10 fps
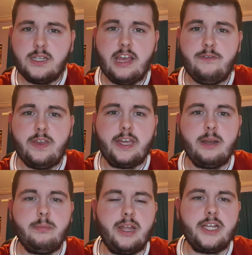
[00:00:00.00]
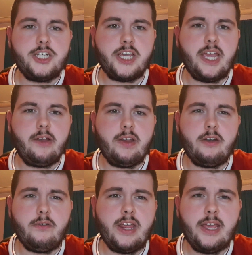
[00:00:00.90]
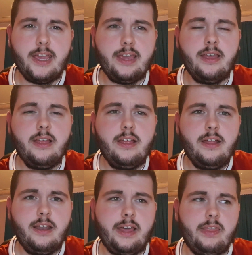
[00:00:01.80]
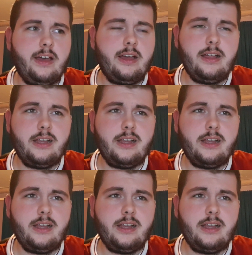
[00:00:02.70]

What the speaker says: If you're going to play Shaqiri and Origi like that.